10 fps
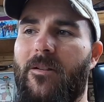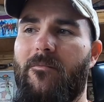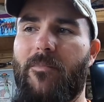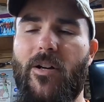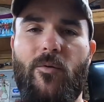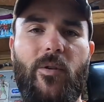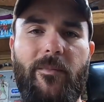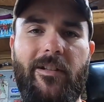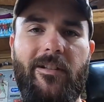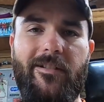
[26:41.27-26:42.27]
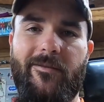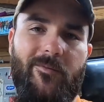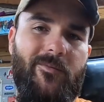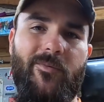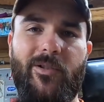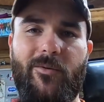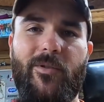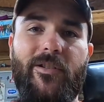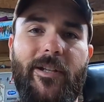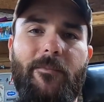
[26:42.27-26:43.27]
bear with me we'll
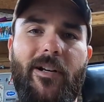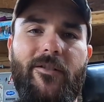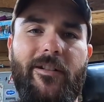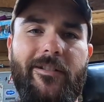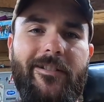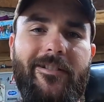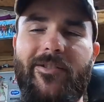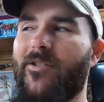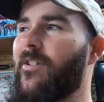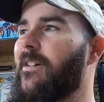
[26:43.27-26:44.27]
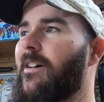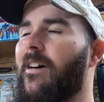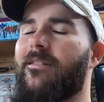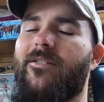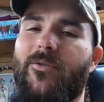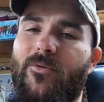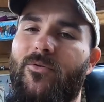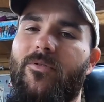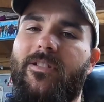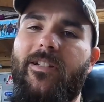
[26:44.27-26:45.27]
we'll get better at this you know I, I
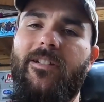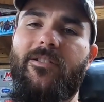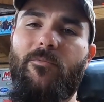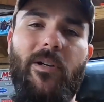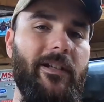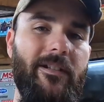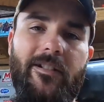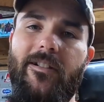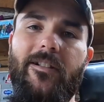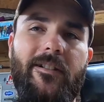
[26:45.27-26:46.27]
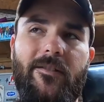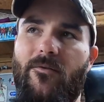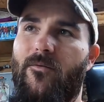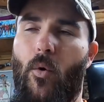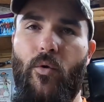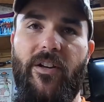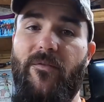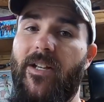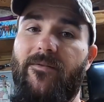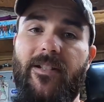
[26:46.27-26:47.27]
do tend to make 40
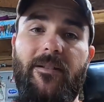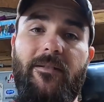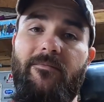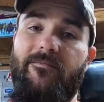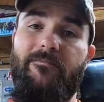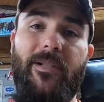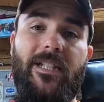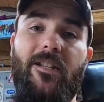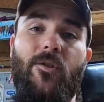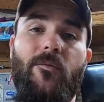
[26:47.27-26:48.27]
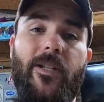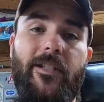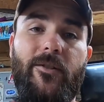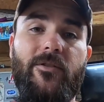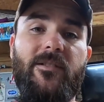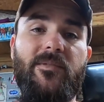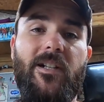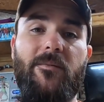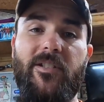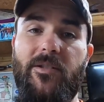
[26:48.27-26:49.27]
50 minute long videos
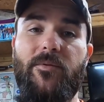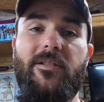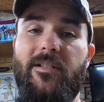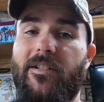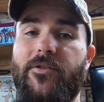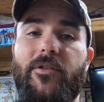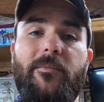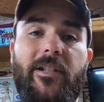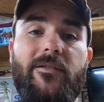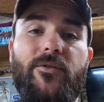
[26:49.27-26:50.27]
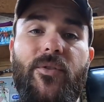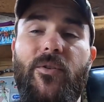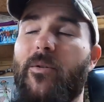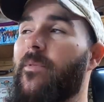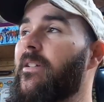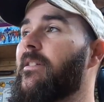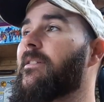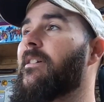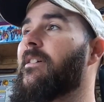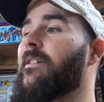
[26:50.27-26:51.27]
sometimes this one is actually going to be under 30 minutes
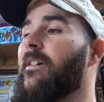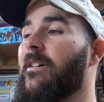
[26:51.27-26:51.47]
and